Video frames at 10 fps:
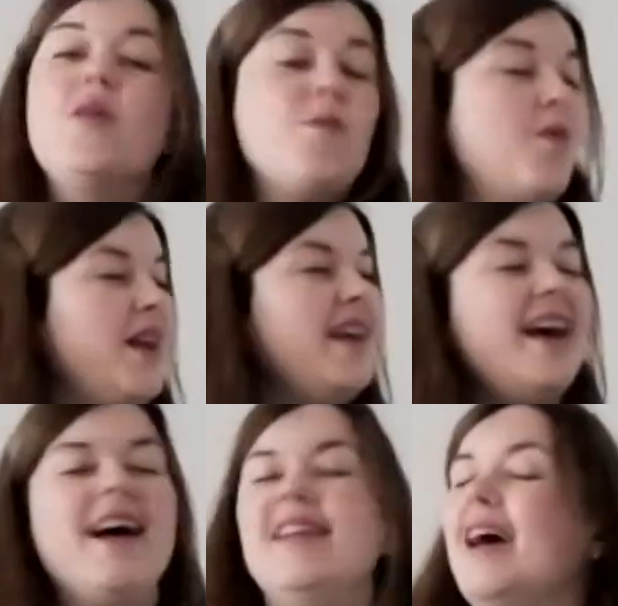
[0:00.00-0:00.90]
We
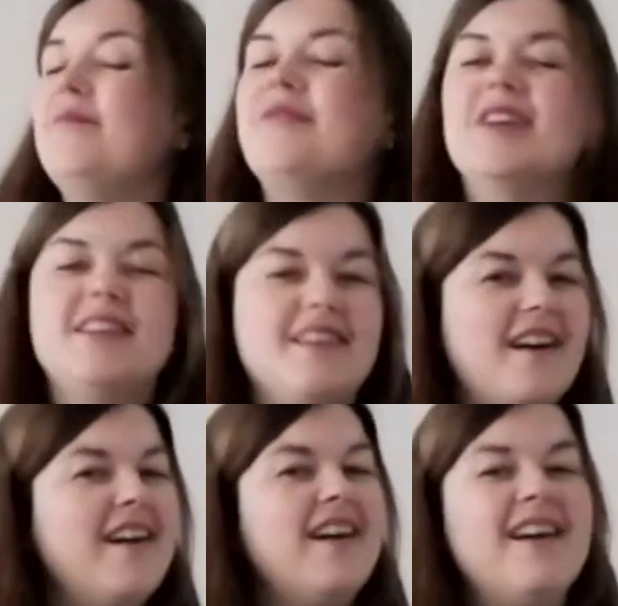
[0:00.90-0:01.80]
are not
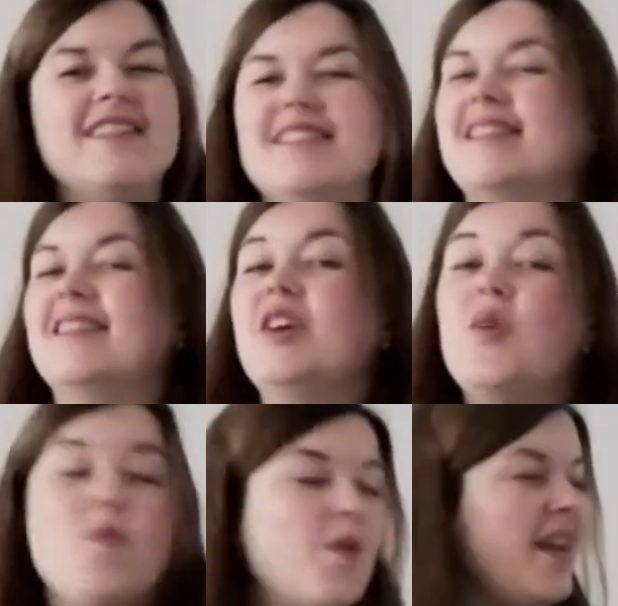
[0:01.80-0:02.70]
forgotten,
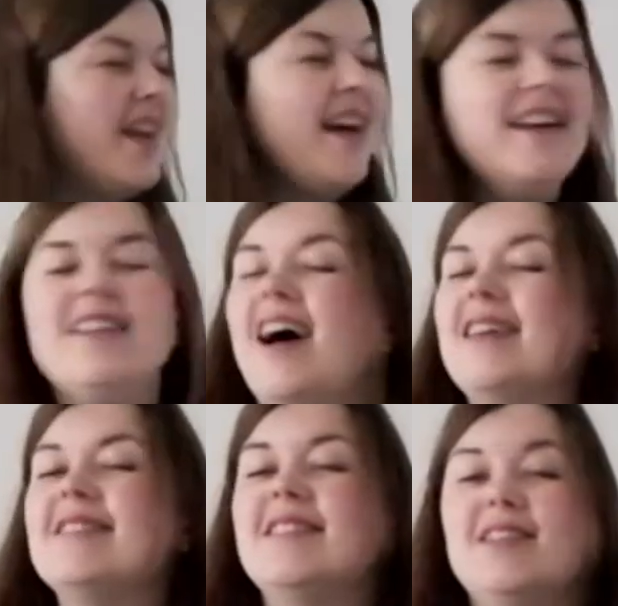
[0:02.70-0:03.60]
we are
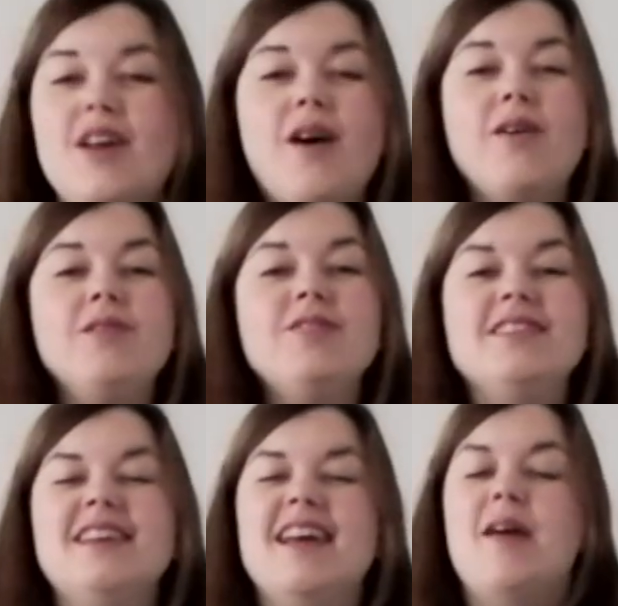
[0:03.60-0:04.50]
not alone.
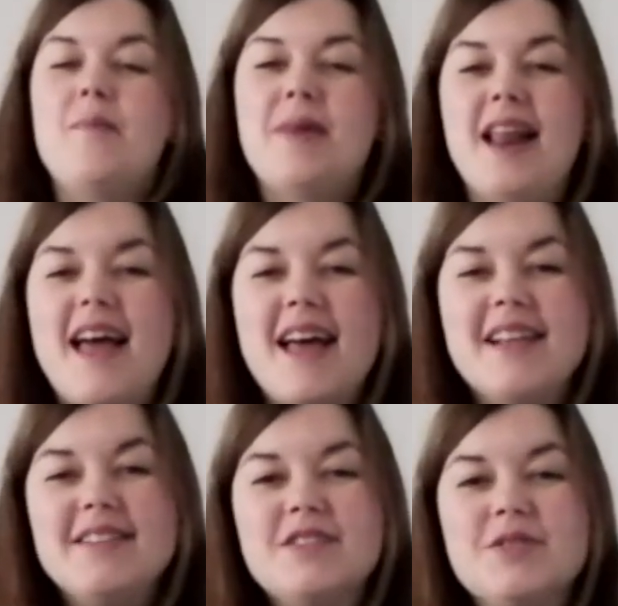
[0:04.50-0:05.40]

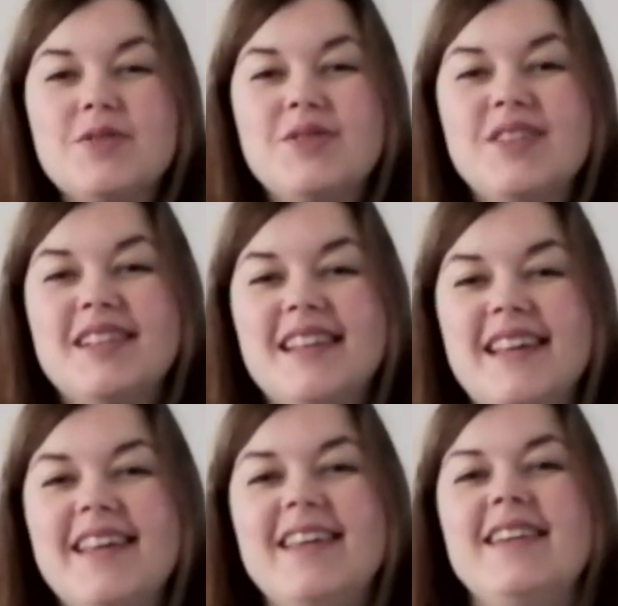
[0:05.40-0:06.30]
Plans to
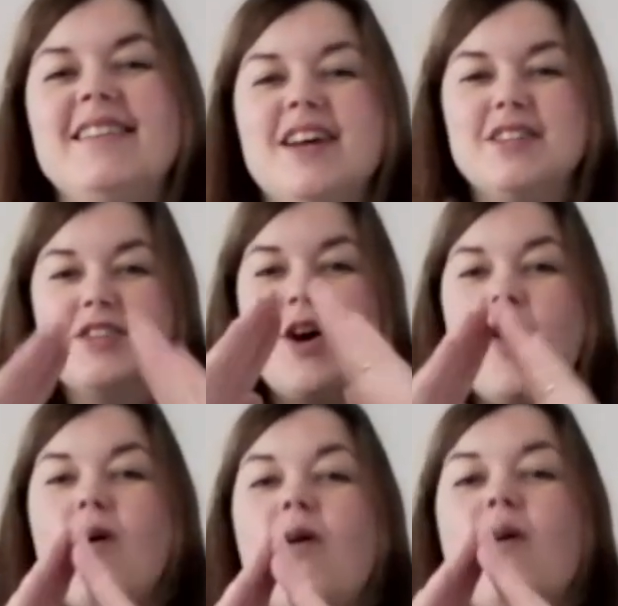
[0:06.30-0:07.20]
lead us
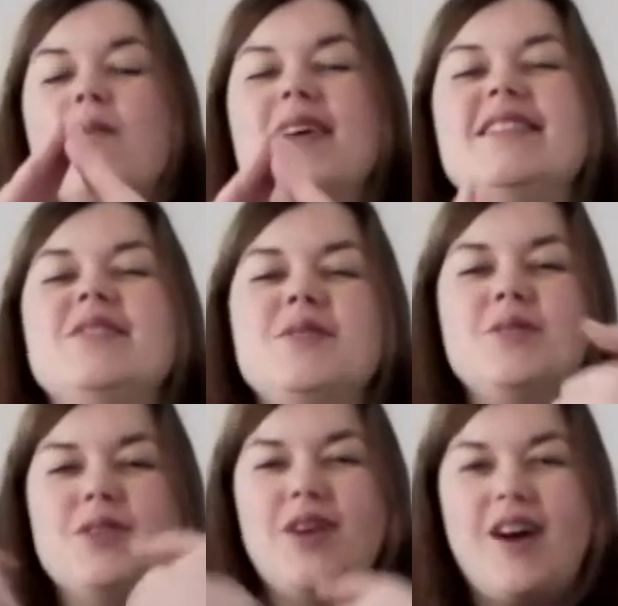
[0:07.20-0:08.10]
home into
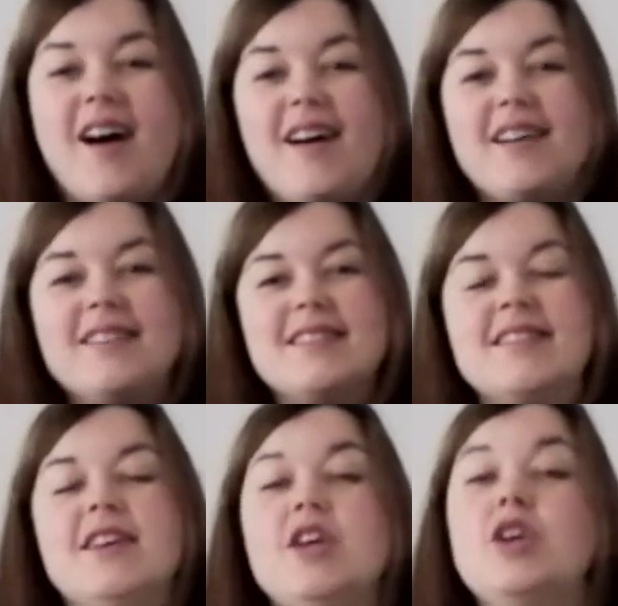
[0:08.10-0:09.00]
your
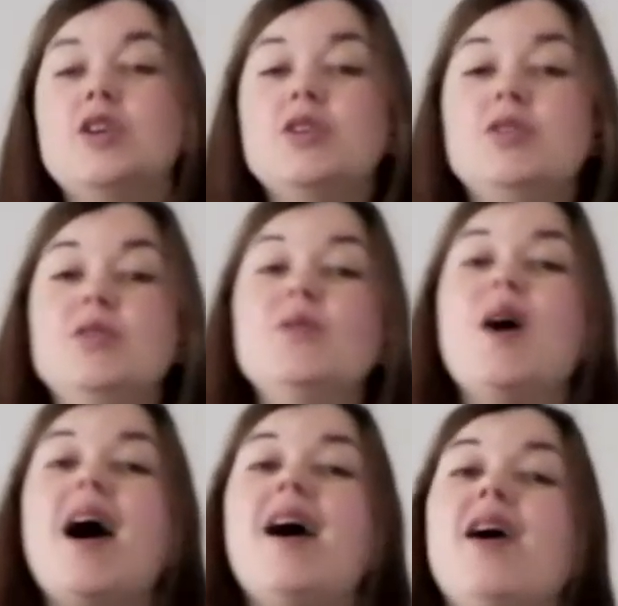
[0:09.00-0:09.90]
hearts. You
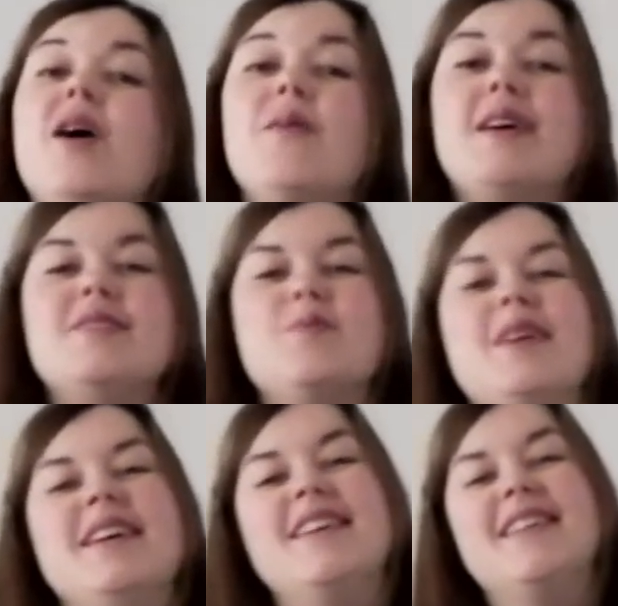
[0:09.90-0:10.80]
are always
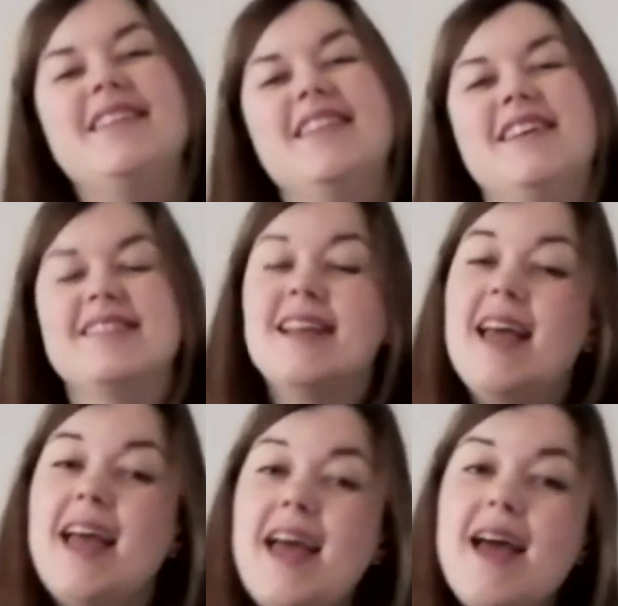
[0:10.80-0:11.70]
with us
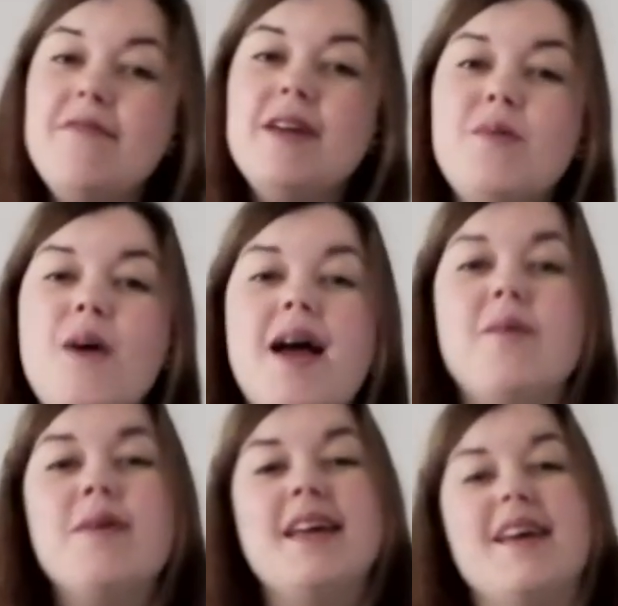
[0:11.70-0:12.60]

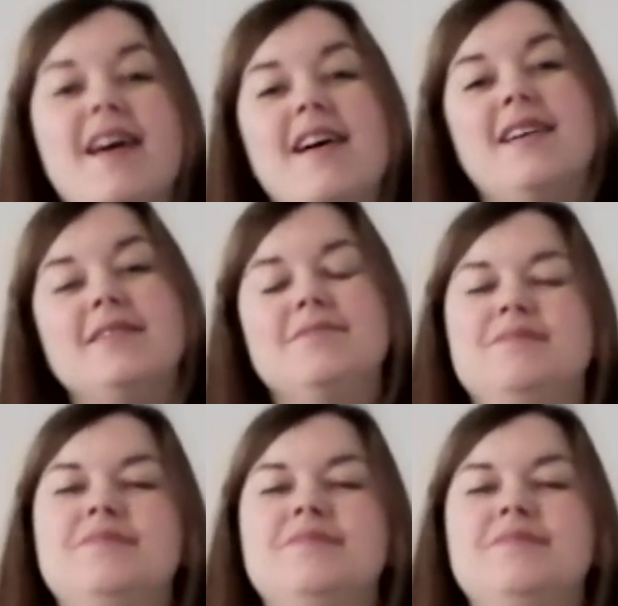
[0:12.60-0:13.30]
everywhere we are.